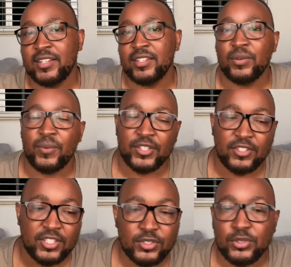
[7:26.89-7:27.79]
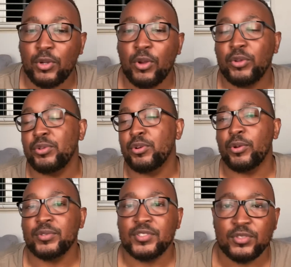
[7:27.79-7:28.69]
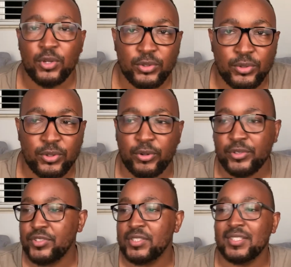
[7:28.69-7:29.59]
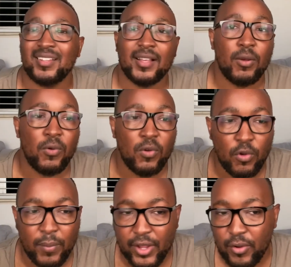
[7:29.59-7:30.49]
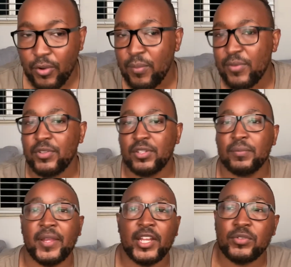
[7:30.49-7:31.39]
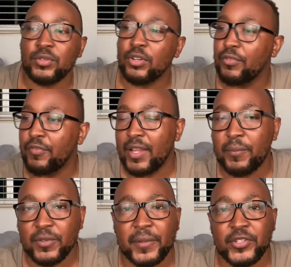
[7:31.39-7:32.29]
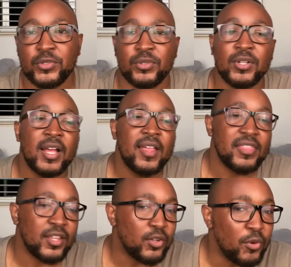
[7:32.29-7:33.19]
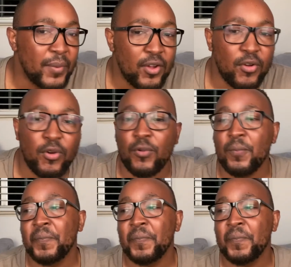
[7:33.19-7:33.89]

When you need to go do groceries, and then go back home. If you need petrol, go fill up with petrol, and then go back home.